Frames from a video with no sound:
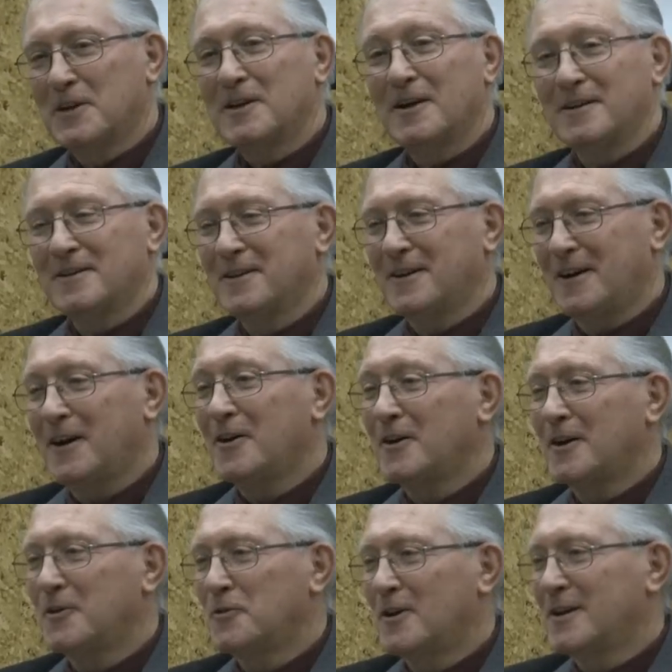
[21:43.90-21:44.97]

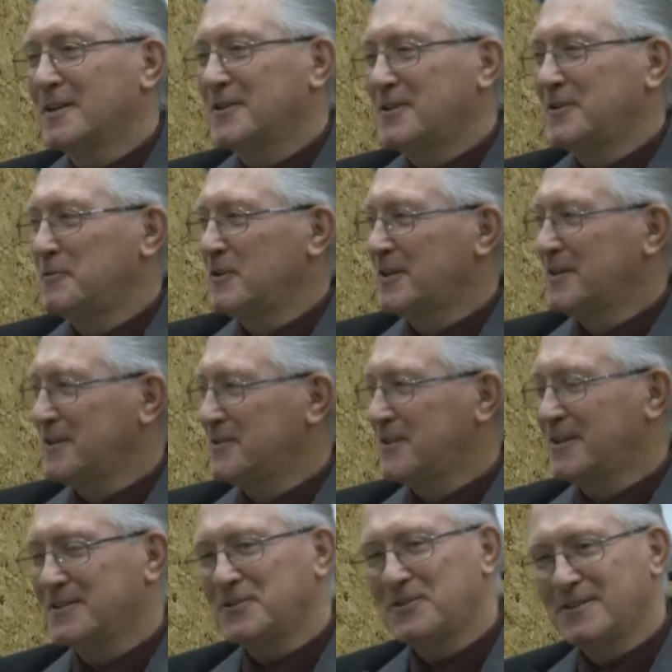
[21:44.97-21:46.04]
I'll want to, because
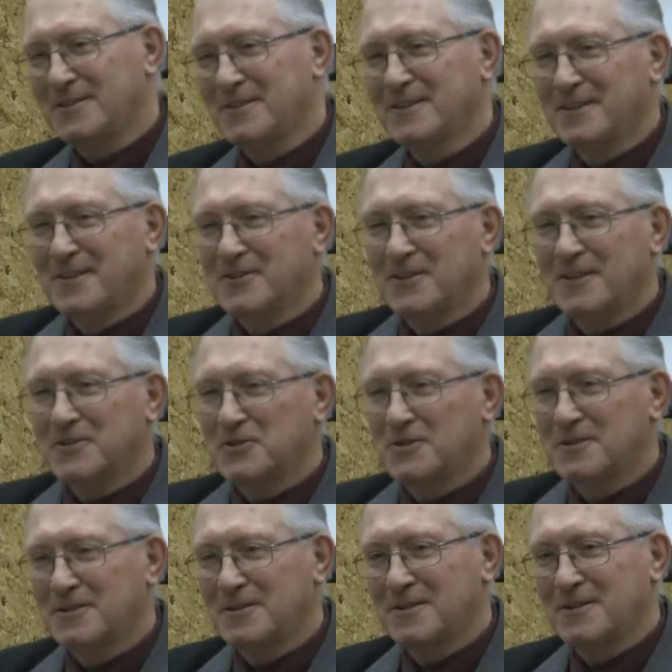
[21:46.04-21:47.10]
that's
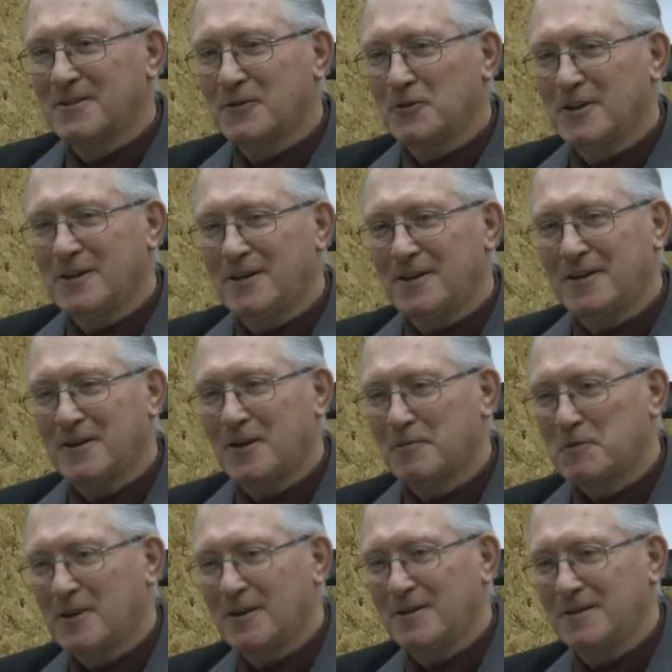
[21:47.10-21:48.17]
the way I
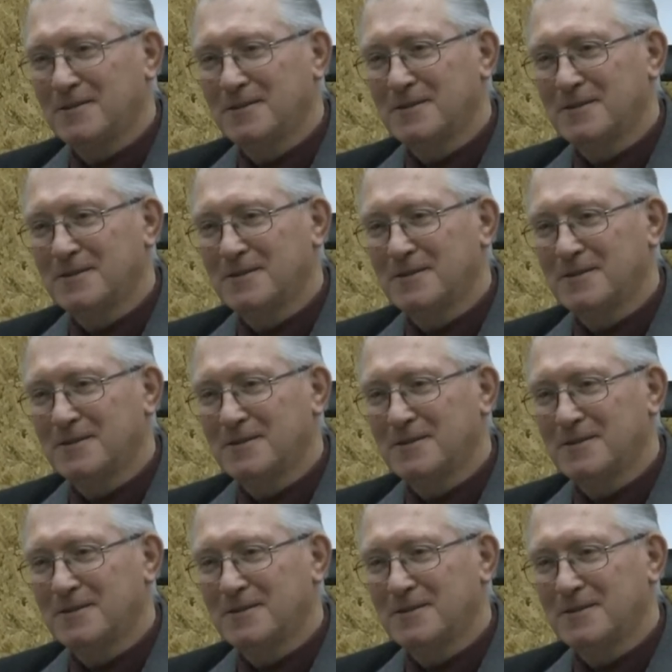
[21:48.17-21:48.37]
operate.